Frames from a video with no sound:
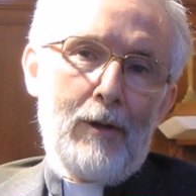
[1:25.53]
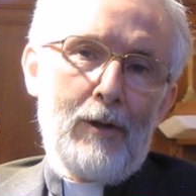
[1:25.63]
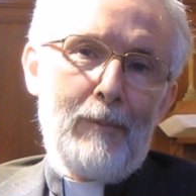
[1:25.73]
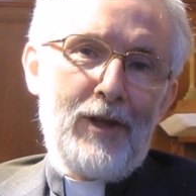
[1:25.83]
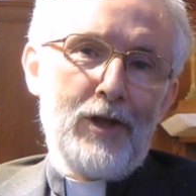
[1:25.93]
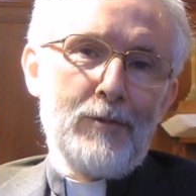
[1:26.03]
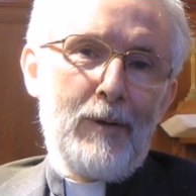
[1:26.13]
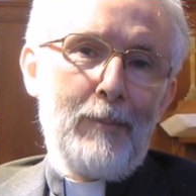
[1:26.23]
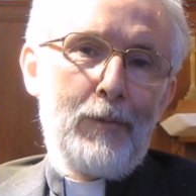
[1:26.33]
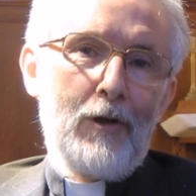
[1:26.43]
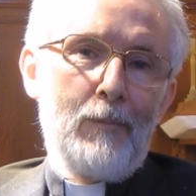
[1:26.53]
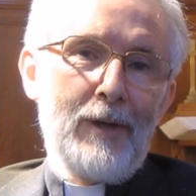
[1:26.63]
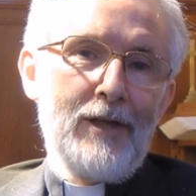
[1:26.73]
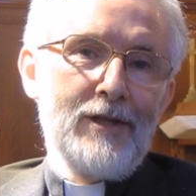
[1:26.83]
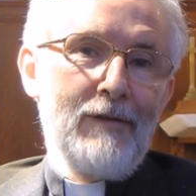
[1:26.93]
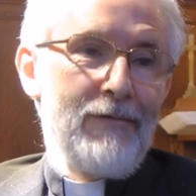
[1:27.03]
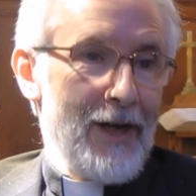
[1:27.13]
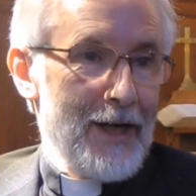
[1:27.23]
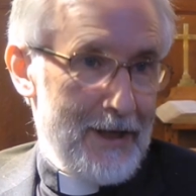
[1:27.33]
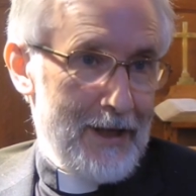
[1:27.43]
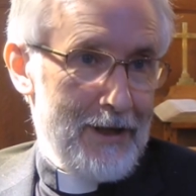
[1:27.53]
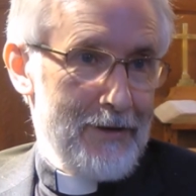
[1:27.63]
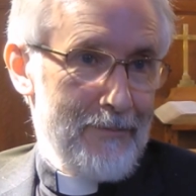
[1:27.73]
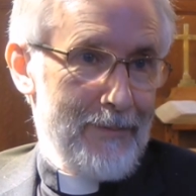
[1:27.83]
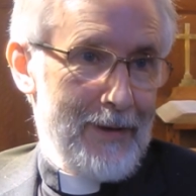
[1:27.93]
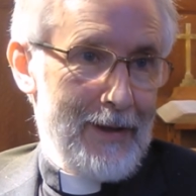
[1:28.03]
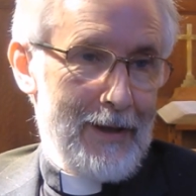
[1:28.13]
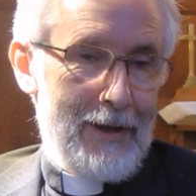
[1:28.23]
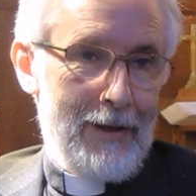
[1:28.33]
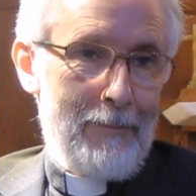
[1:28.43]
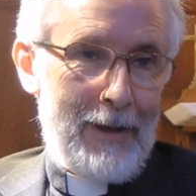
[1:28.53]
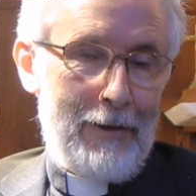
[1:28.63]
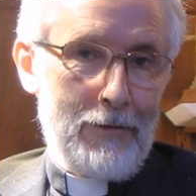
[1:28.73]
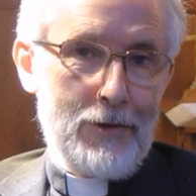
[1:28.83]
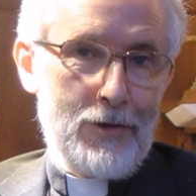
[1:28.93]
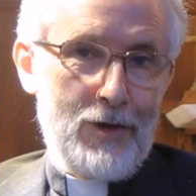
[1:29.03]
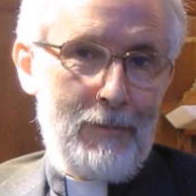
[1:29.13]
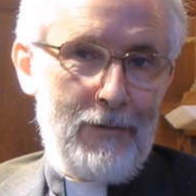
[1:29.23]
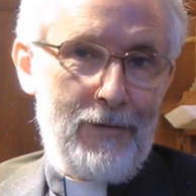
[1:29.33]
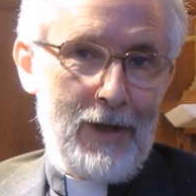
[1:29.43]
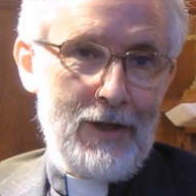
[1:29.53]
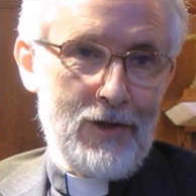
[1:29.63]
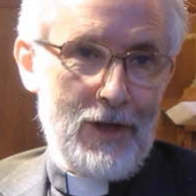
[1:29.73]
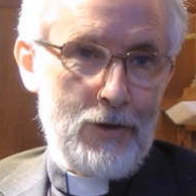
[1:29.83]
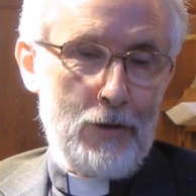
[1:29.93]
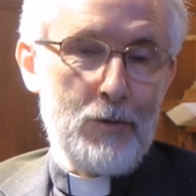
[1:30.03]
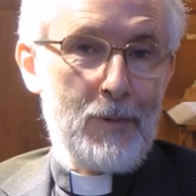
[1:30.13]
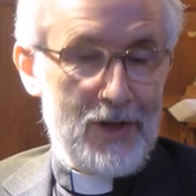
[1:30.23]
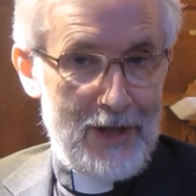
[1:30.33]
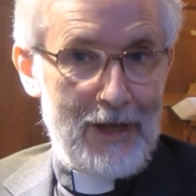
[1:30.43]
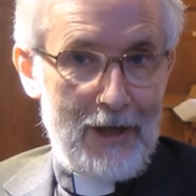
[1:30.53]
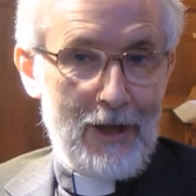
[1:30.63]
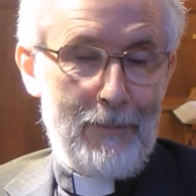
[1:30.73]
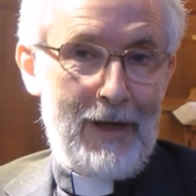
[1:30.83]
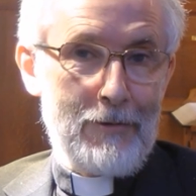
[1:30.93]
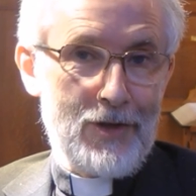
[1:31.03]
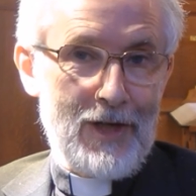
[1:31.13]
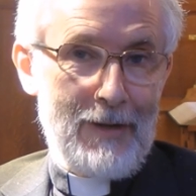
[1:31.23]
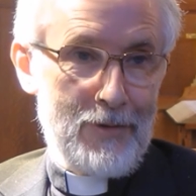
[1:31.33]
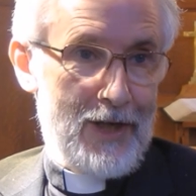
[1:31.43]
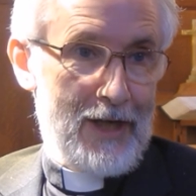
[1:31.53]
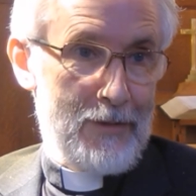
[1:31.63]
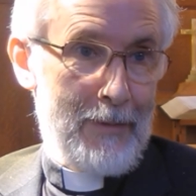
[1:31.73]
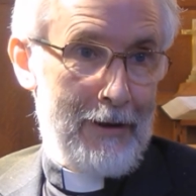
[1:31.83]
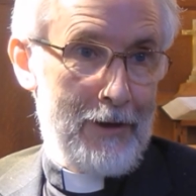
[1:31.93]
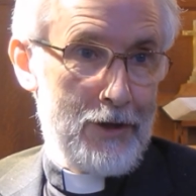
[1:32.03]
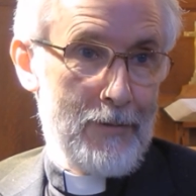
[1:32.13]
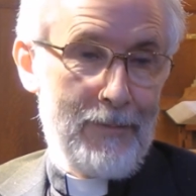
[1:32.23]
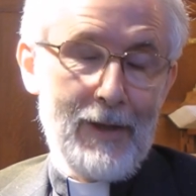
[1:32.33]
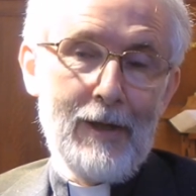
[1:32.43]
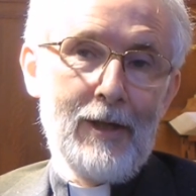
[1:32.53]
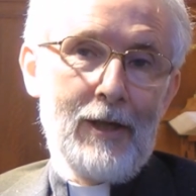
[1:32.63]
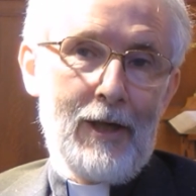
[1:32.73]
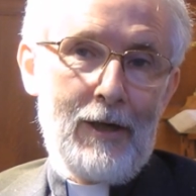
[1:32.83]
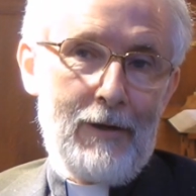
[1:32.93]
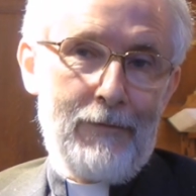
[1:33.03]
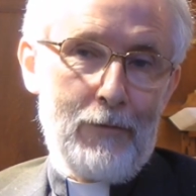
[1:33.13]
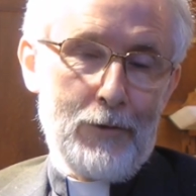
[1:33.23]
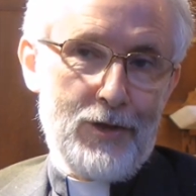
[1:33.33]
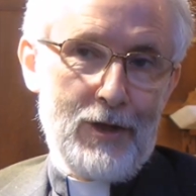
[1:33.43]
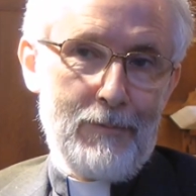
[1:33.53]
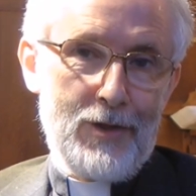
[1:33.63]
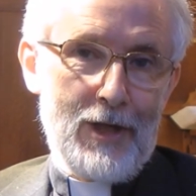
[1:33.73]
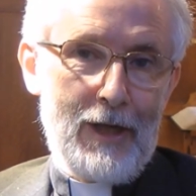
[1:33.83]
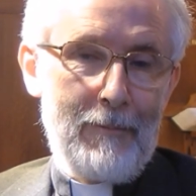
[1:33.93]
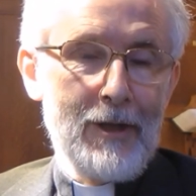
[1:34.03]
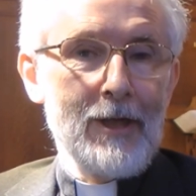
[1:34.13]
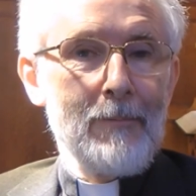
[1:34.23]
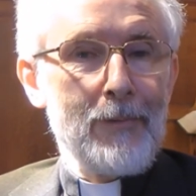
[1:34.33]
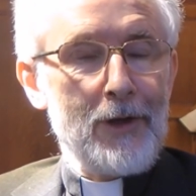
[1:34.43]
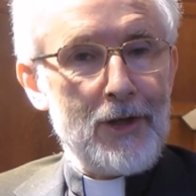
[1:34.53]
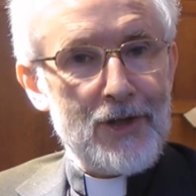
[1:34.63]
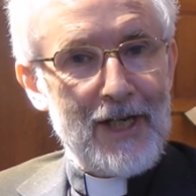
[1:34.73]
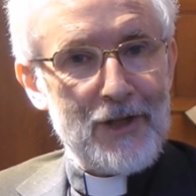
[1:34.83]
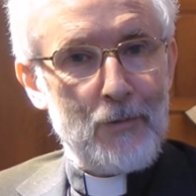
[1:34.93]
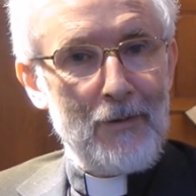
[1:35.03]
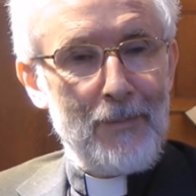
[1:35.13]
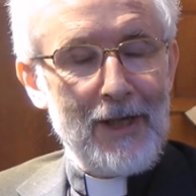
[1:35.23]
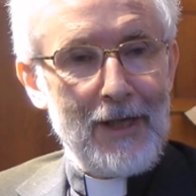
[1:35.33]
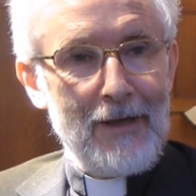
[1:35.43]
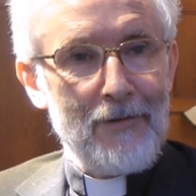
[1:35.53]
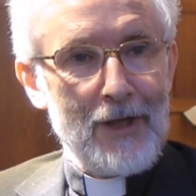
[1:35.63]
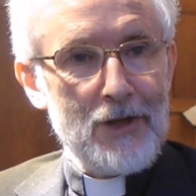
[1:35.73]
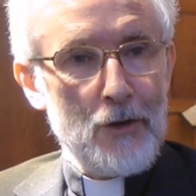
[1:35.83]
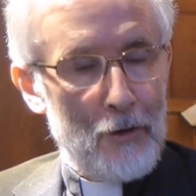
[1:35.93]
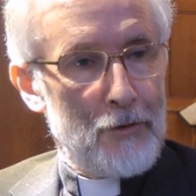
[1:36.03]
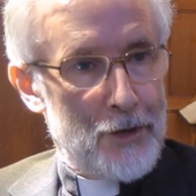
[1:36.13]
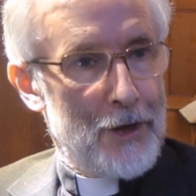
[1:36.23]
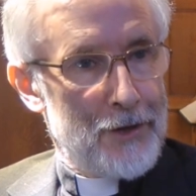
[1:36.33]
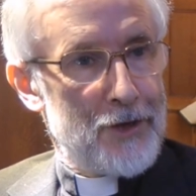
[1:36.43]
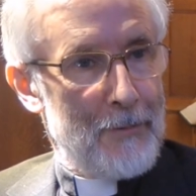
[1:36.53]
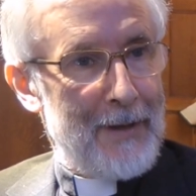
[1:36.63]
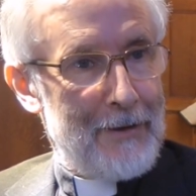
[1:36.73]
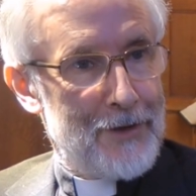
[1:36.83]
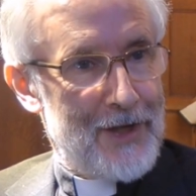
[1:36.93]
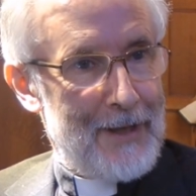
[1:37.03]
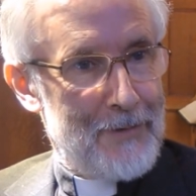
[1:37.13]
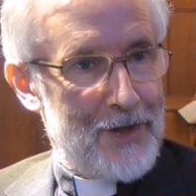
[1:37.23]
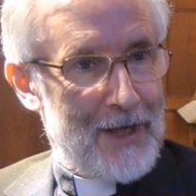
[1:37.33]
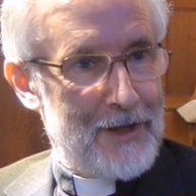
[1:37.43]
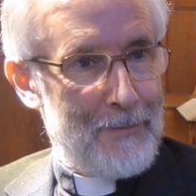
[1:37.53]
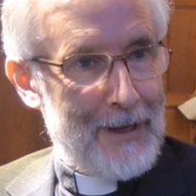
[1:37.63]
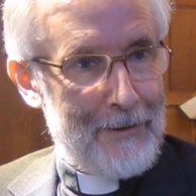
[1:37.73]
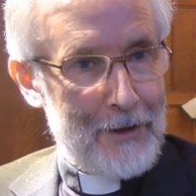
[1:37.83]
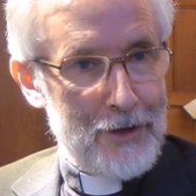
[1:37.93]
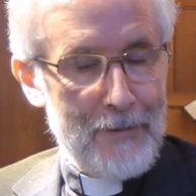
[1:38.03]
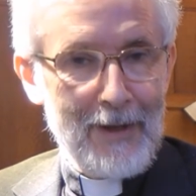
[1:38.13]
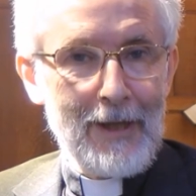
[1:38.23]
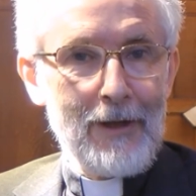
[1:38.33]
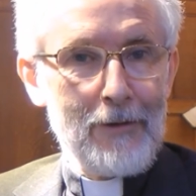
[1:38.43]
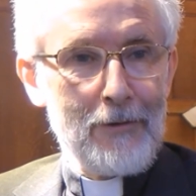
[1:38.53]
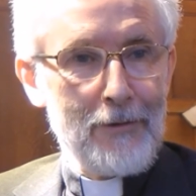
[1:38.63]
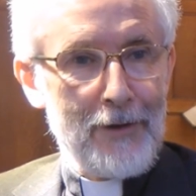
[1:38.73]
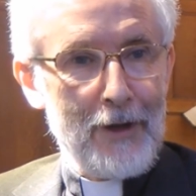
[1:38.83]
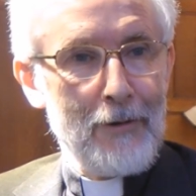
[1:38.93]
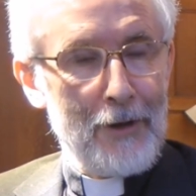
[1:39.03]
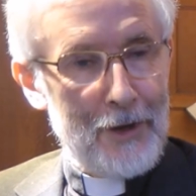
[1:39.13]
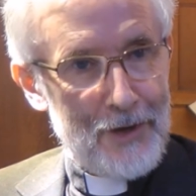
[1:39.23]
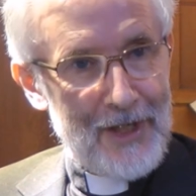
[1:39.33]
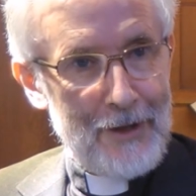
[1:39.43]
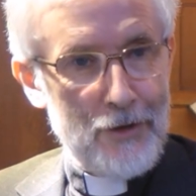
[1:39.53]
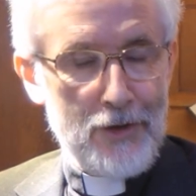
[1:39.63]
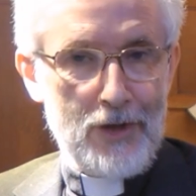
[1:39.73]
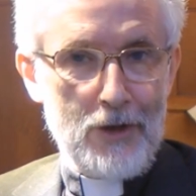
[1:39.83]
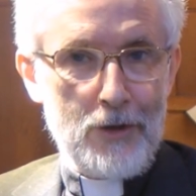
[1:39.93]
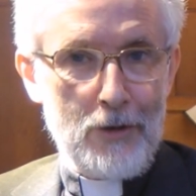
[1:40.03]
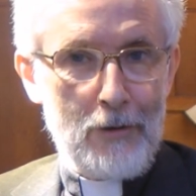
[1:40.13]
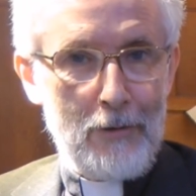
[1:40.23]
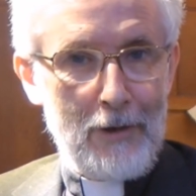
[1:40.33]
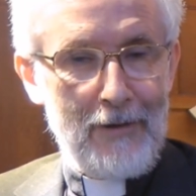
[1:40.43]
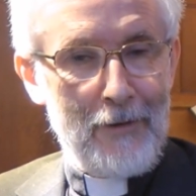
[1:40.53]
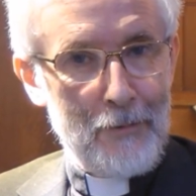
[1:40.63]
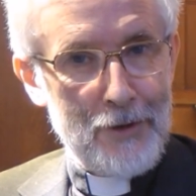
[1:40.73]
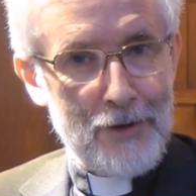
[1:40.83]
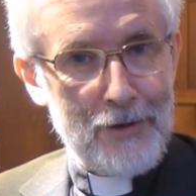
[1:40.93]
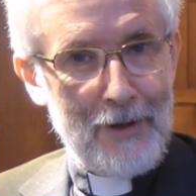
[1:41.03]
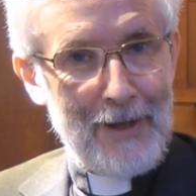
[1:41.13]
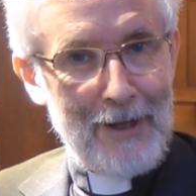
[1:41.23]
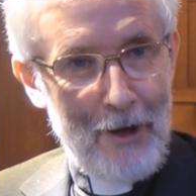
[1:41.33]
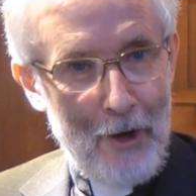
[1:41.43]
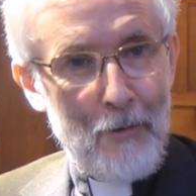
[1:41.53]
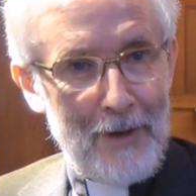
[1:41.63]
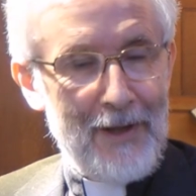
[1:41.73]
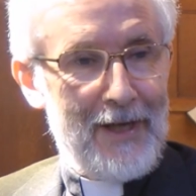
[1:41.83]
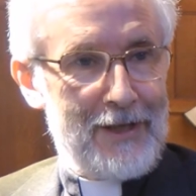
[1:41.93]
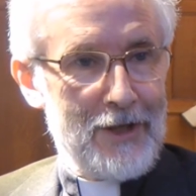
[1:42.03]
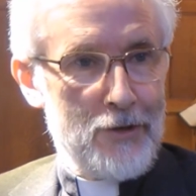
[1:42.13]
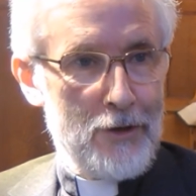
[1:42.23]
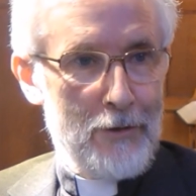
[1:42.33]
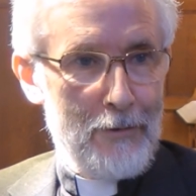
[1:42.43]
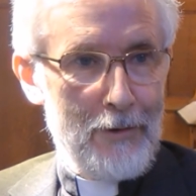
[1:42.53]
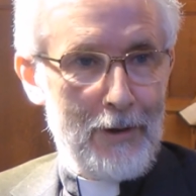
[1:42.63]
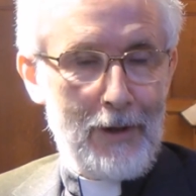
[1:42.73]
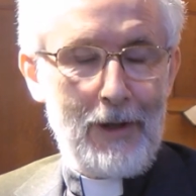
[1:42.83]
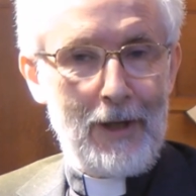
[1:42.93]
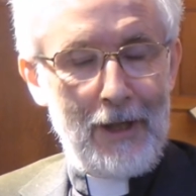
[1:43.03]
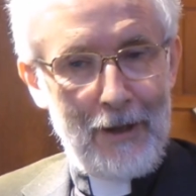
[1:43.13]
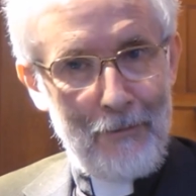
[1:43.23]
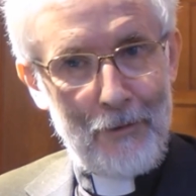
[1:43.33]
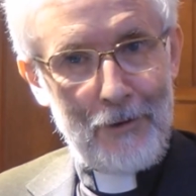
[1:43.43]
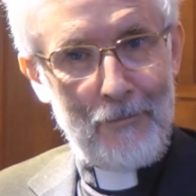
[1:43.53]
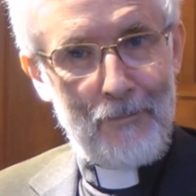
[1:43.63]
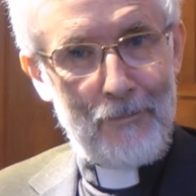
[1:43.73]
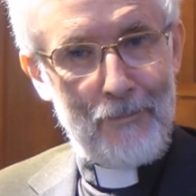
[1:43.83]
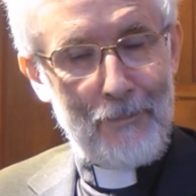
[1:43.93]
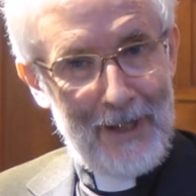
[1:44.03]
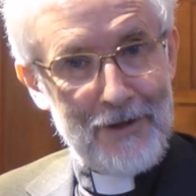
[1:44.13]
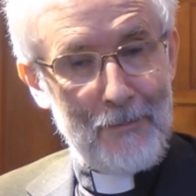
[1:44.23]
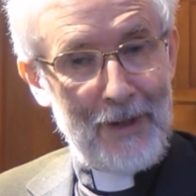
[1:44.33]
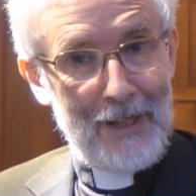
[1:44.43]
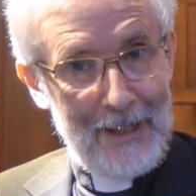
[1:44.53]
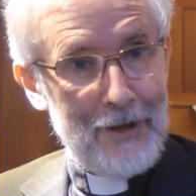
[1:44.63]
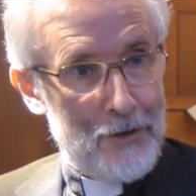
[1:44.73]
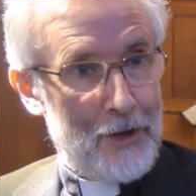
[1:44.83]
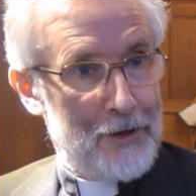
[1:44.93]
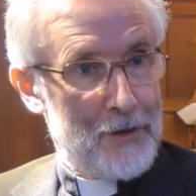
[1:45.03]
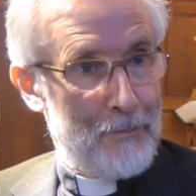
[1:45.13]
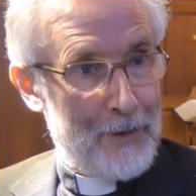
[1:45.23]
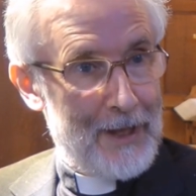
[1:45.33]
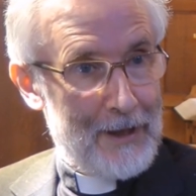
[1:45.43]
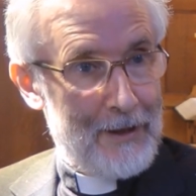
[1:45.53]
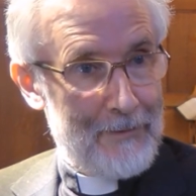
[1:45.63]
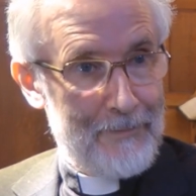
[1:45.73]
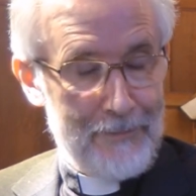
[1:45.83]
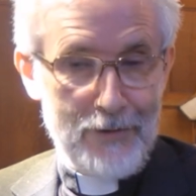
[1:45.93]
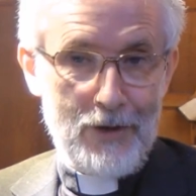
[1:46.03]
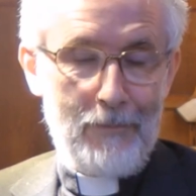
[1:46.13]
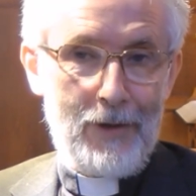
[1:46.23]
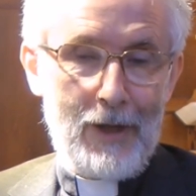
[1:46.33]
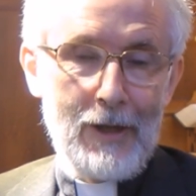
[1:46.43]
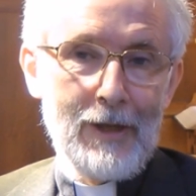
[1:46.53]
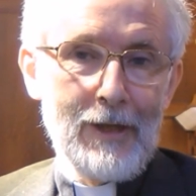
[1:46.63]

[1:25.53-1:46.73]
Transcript: The Methodist people have been divided about some of these issues, particularly about same-sex marriage, for some time. But the task we've been given is not just about same-sex marriage, although a contentious issue. If it was only that issue, it might have been easier to bring something.